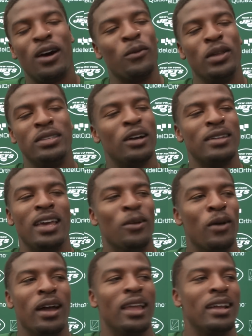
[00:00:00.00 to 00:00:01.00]
I don't really talk to
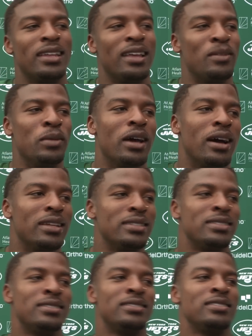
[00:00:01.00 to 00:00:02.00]
A-Rod like that, to be
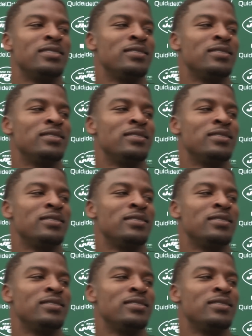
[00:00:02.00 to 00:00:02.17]
honest.